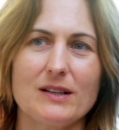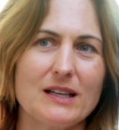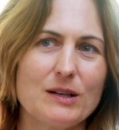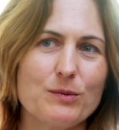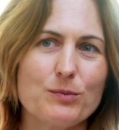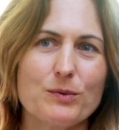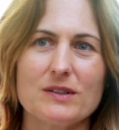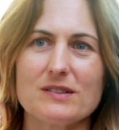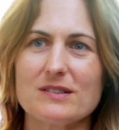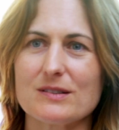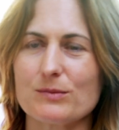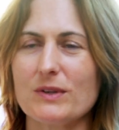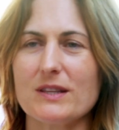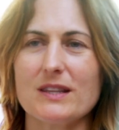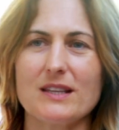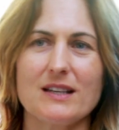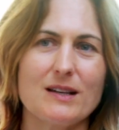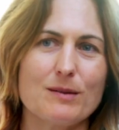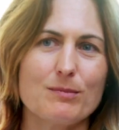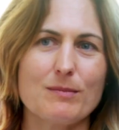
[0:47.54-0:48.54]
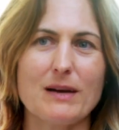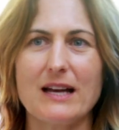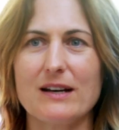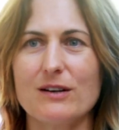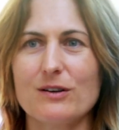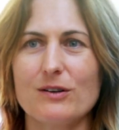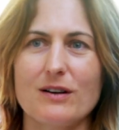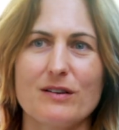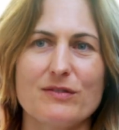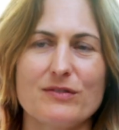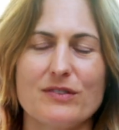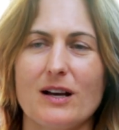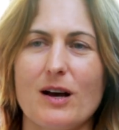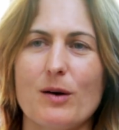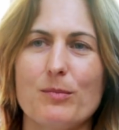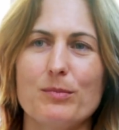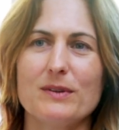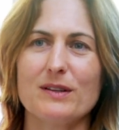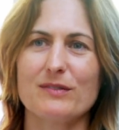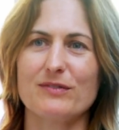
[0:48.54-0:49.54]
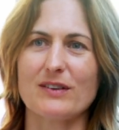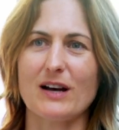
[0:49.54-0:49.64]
it was within a matter of a couple of